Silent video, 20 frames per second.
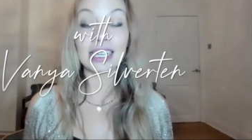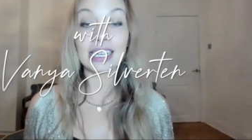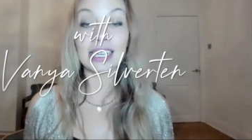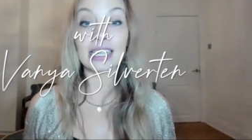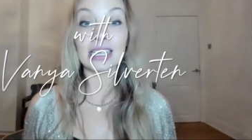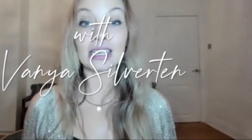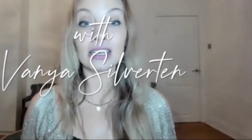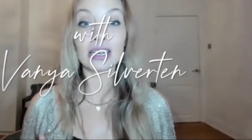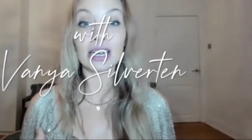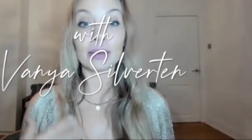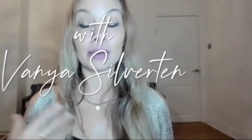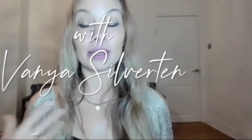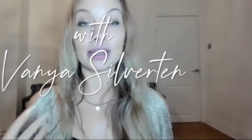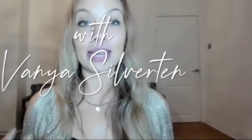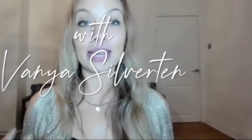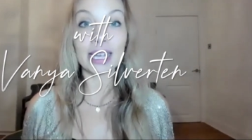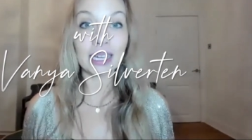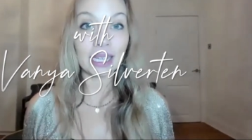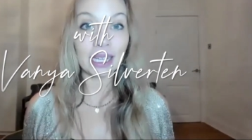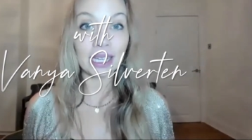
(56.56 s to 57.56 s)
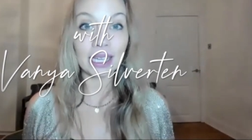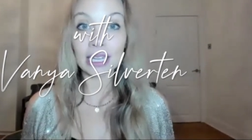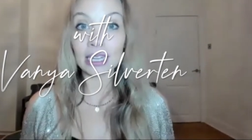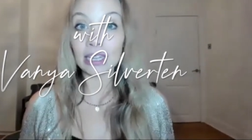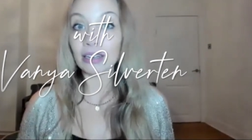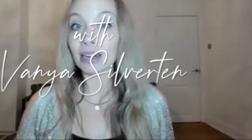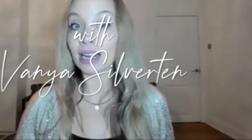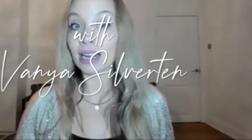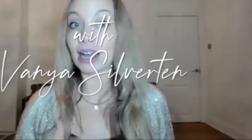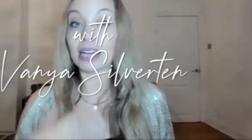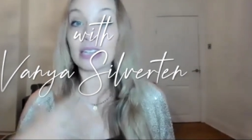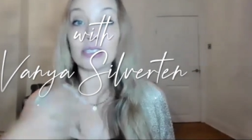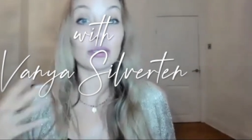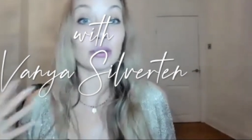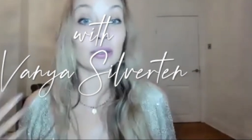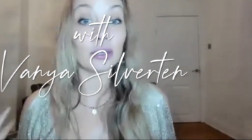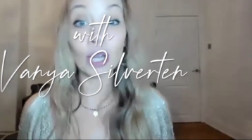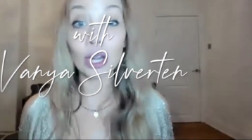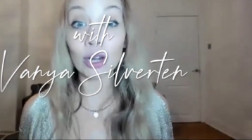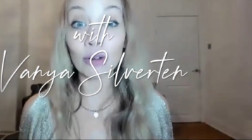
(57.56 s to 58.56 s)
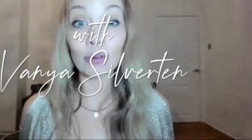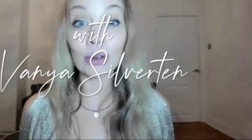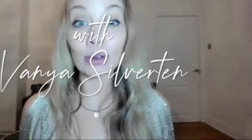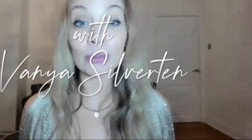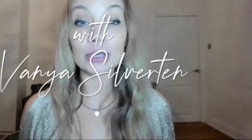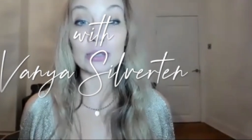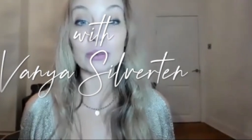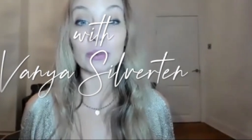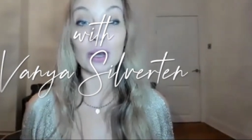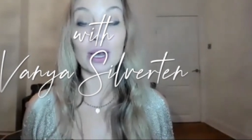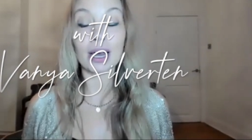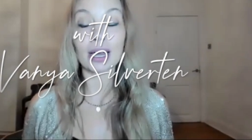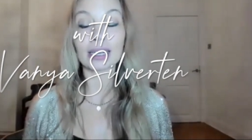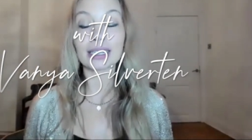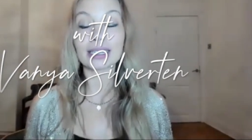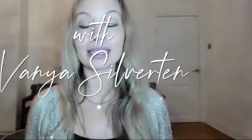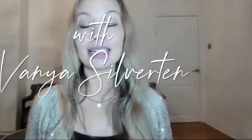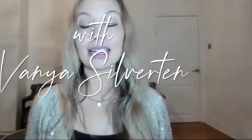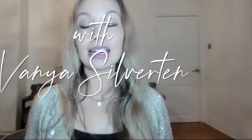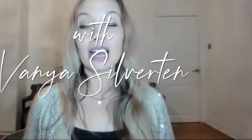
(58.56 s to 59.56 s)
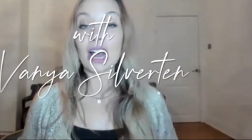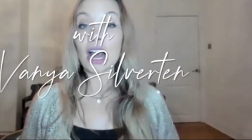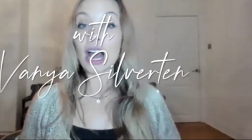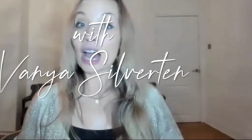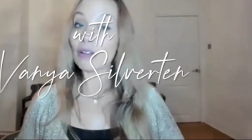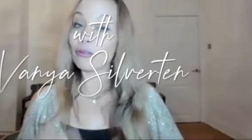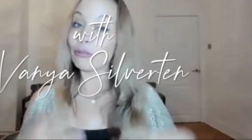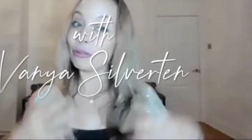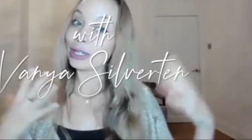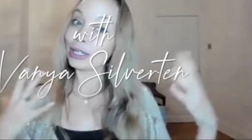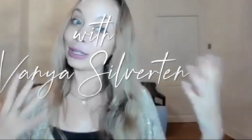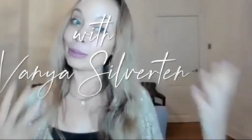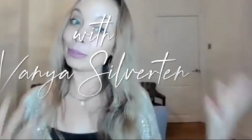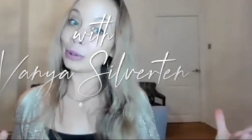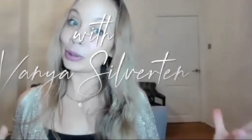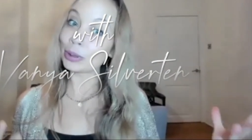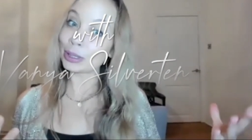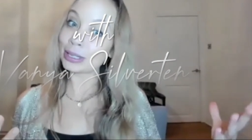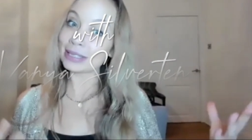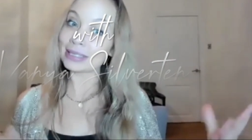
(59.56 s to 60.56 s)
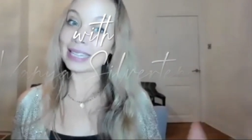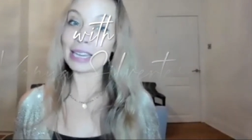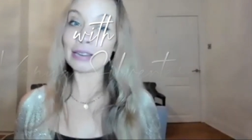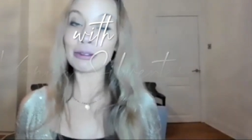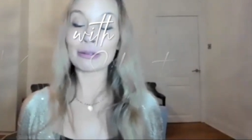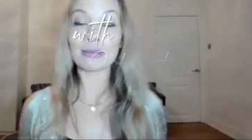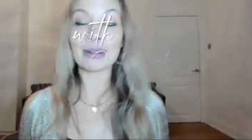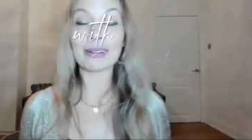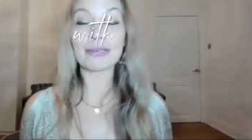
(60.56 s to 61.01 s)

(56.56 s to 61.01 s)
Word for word: healer. I'm a Theta healer. I do a lot of women's work. I've written a book, Sacred